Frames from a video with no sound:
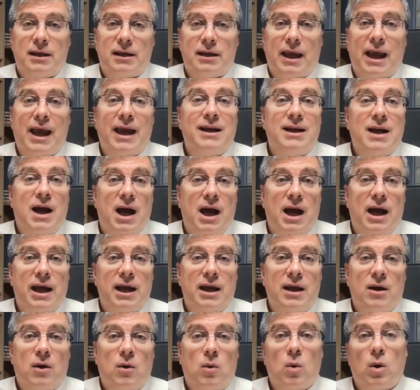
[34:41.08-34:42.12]
and I
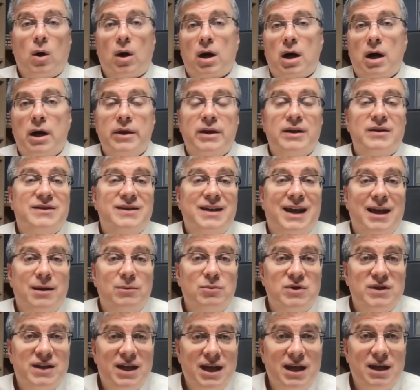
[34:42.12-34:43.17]
work on the same
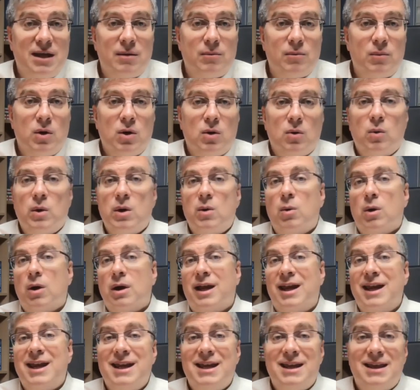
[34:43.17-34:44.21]
team. We
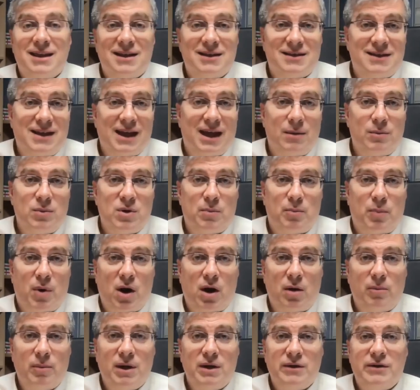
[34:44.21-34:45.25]
work in the same
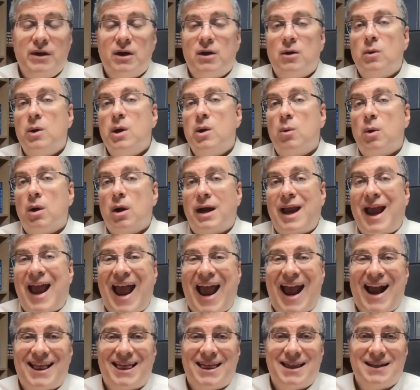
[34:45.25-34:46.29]
department. We work
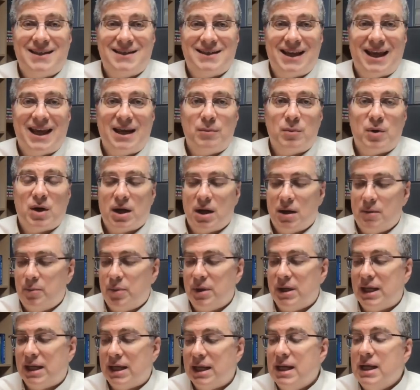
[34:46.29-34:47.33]
at the same
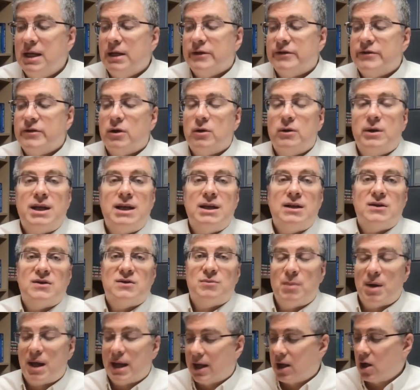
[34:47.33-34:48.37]
company. So he is
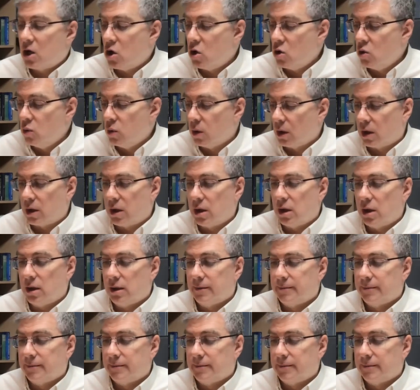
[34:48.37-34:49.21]
my co-worker.